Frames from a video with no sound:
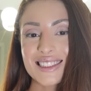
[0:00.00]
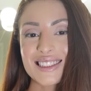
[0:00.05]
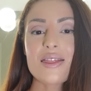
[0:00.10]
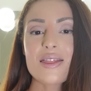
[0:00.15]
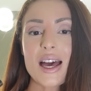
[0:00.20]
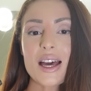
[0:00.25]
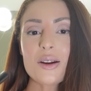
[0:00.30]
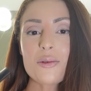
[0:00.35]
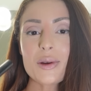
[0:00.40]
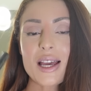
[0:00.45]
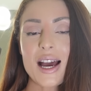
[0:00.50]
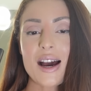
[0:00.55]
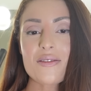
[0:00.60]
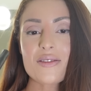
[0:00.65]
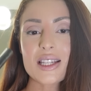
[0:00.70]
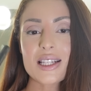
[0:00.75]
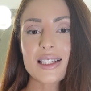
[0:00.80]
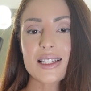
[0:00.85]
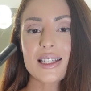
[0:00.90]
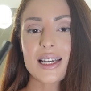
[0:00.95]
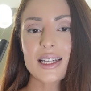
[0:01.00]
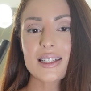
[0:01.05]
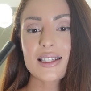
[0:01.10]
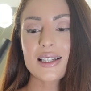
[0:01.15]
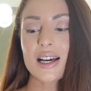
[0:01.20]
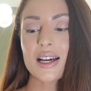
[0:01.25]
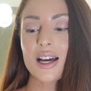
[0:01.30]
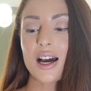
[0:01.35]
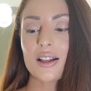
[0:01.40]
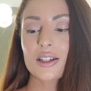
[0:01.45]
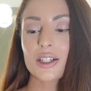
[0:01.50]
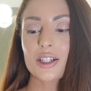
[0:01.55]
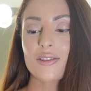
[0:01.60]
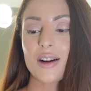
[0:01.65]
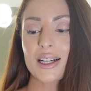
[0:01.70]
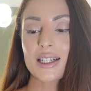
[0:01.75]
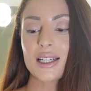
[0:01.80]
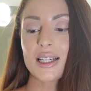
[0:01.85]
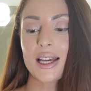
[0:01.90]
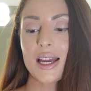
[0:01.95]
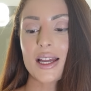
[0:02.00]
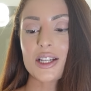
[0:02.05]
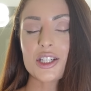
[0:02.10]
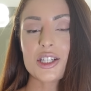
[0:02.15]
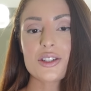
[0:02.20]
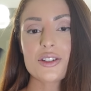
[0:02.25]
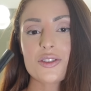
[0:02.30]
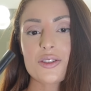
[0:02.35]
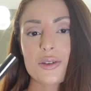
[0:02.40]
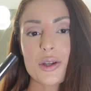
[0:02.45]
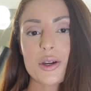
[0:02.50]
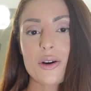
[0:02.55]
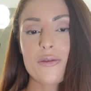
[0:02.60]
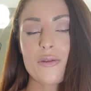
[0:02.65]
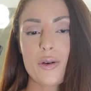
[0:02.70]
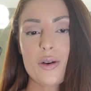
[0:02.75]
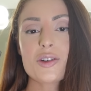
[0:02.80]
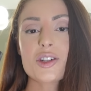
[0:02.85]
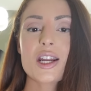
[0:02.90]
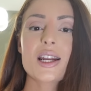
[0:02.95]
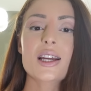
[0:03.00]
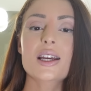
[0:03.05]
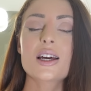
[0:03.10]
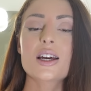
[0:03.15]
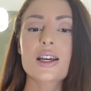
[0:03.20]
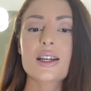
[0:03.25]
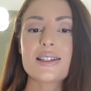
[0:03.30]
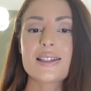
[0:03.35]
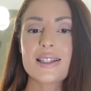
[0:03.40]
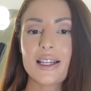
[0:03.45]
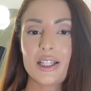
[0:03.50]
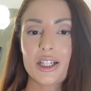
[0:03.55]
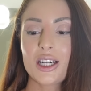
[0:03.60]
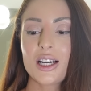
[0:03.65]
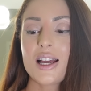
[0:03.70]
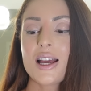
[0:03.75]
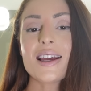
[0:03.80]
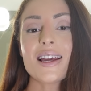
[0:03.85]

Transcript: Then we have this NYX Color Correcting HD Studio Photogenic Concealer.